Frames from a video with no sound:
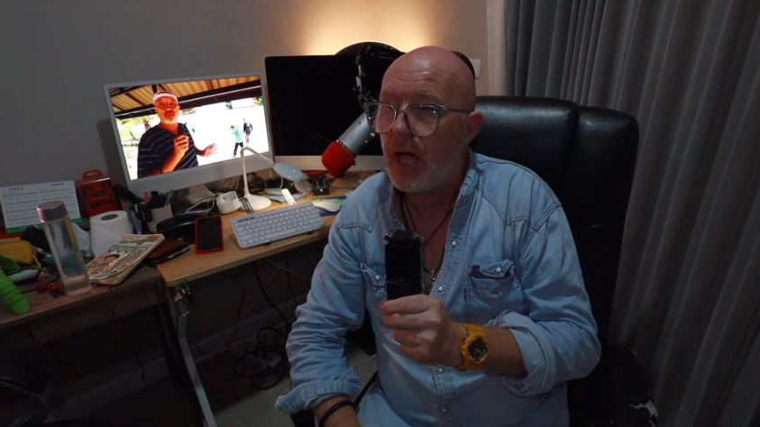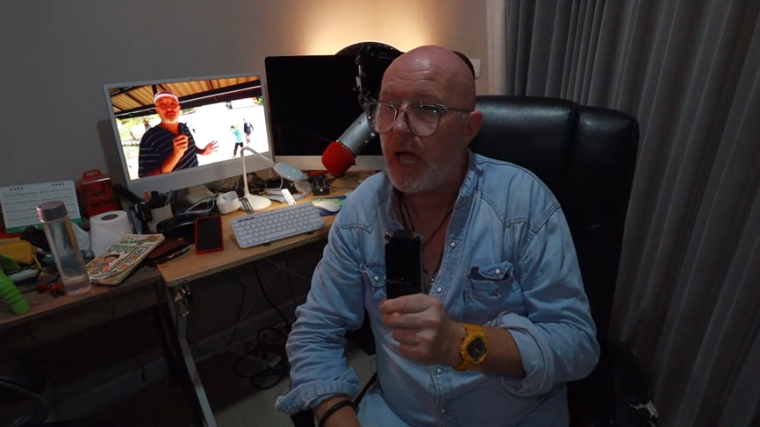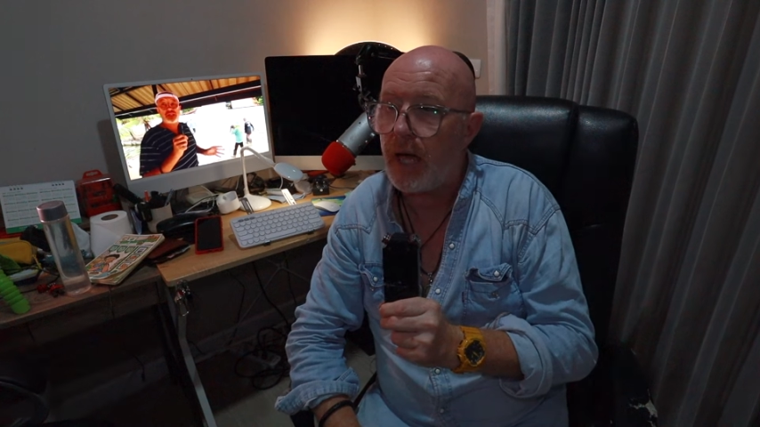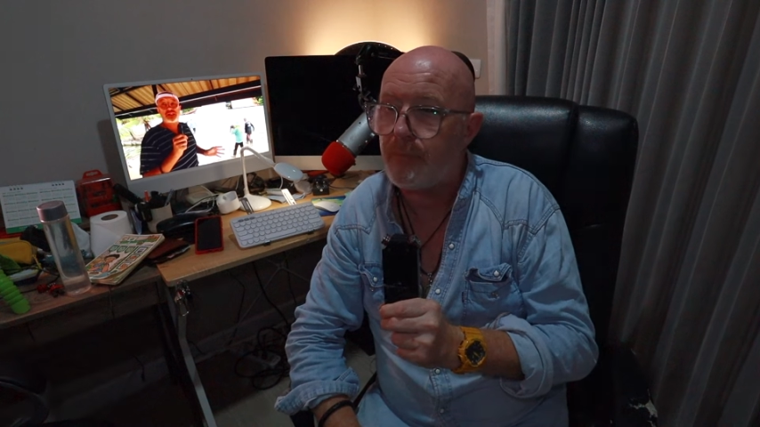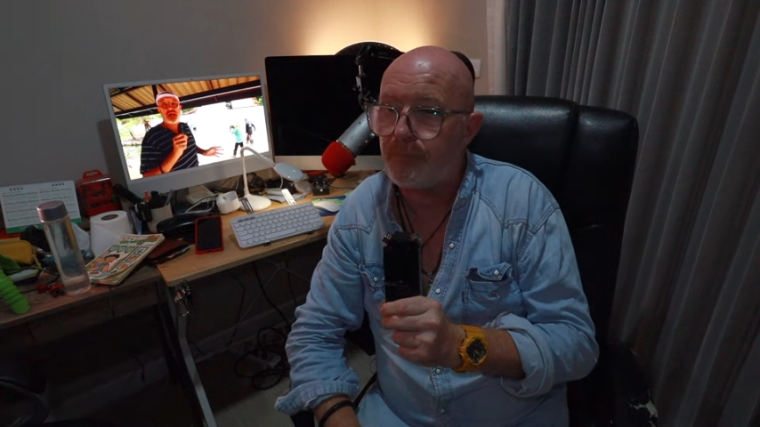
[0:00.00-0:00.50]

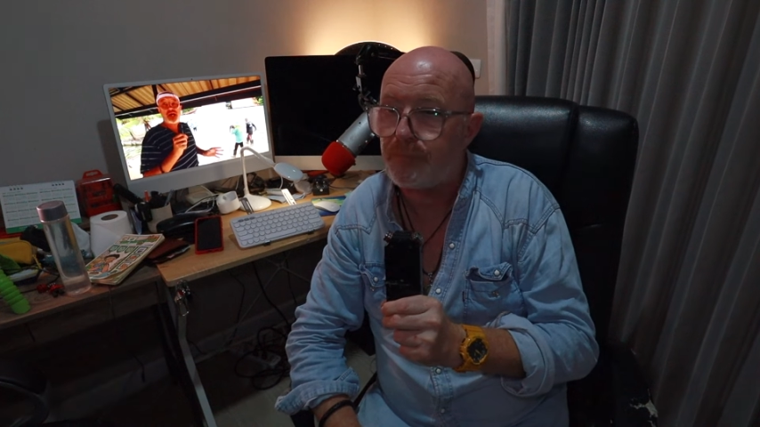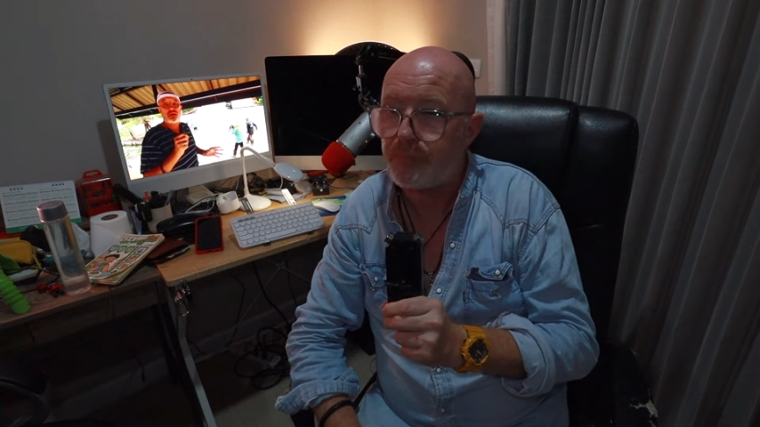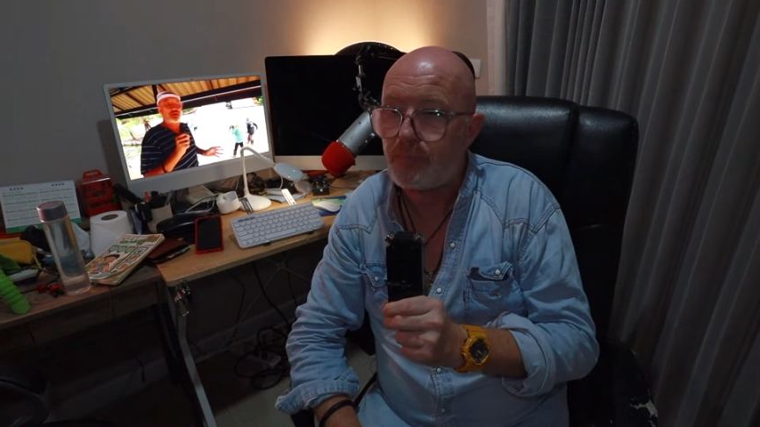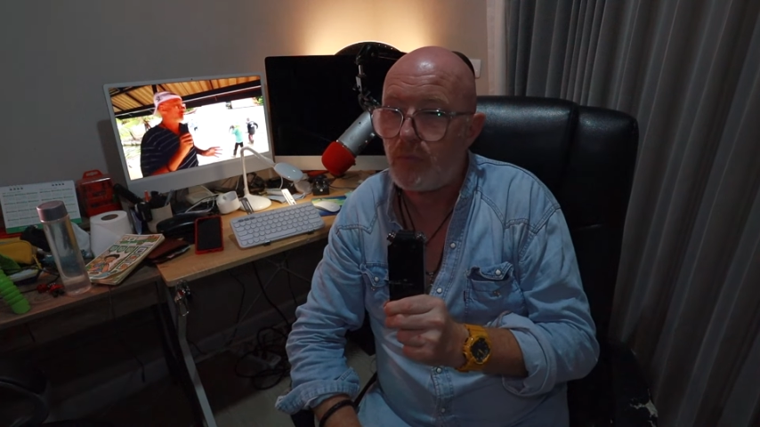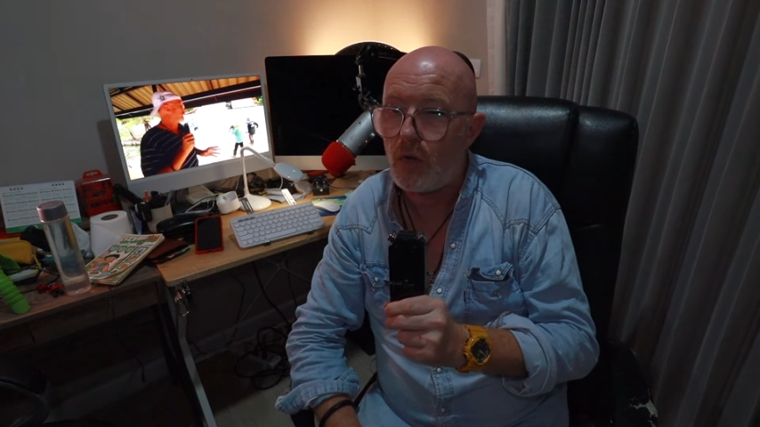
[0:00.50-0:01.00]

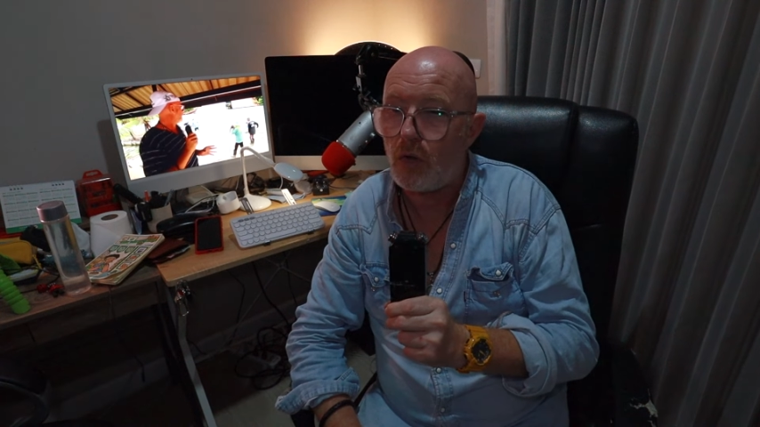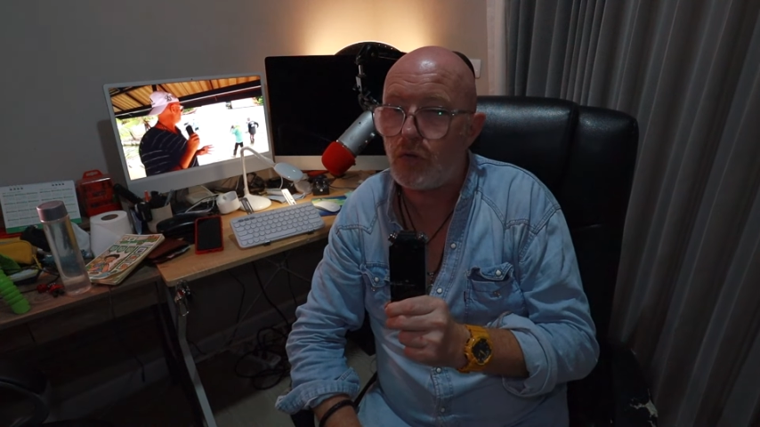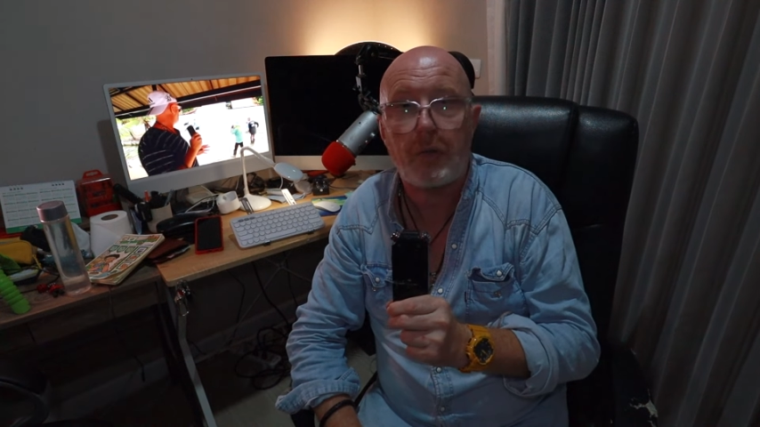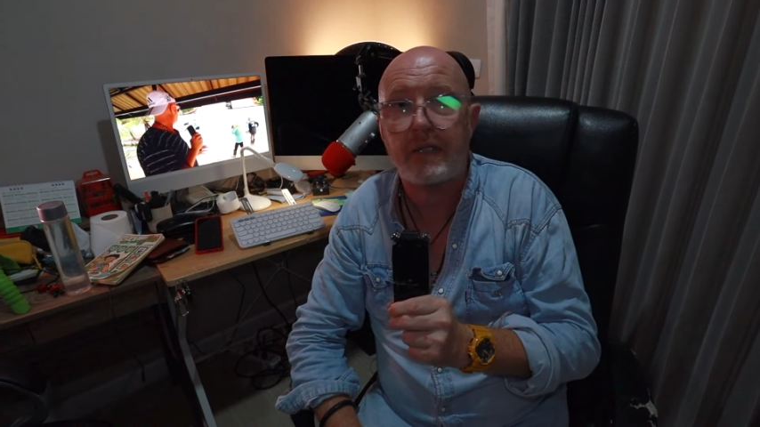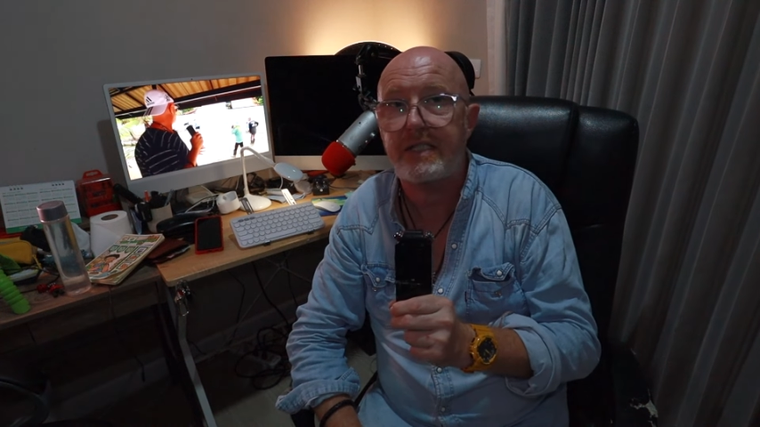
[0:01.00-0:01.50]

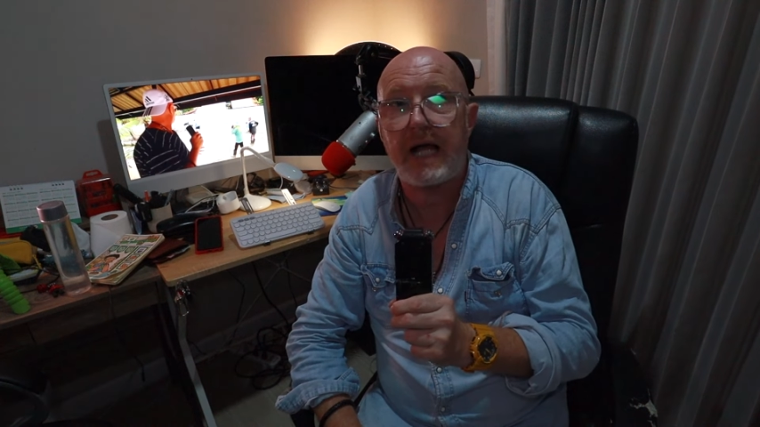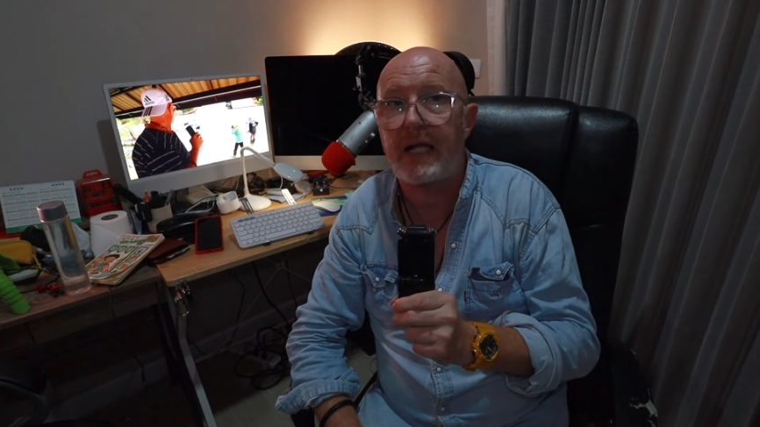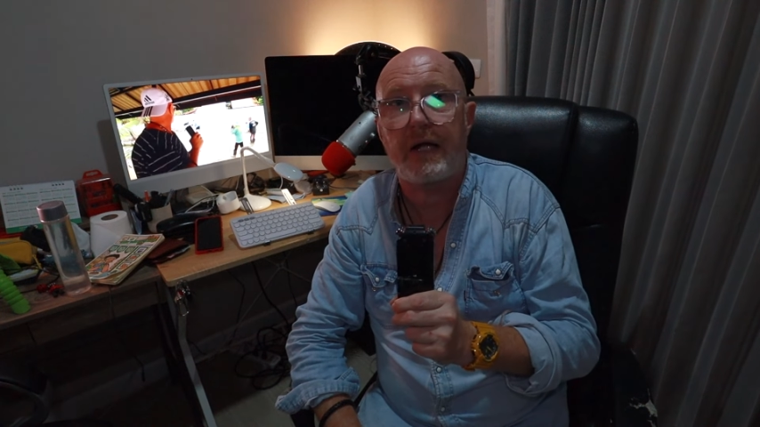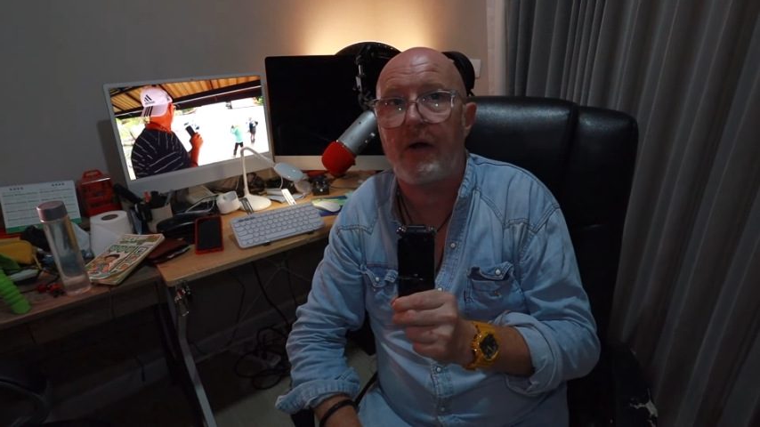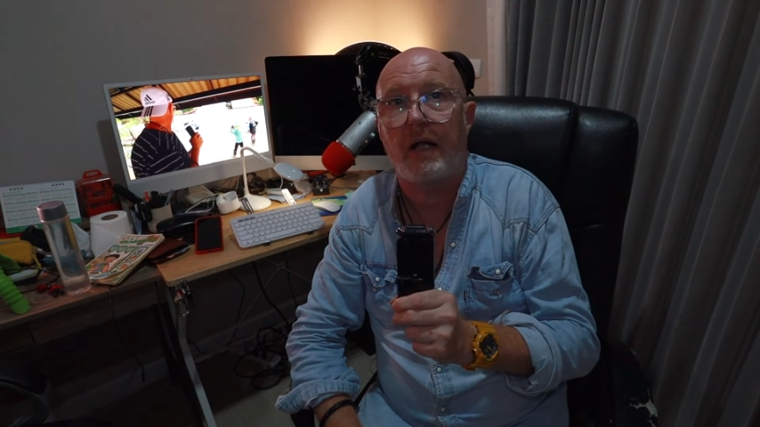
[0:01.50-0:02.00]
You can
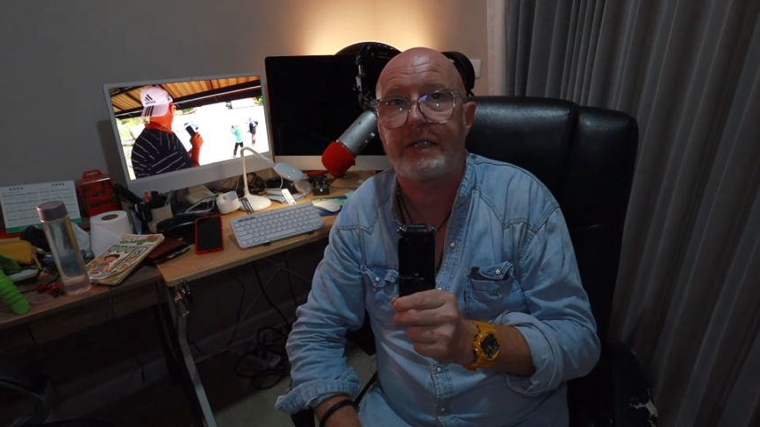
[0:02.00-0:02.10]
stand there all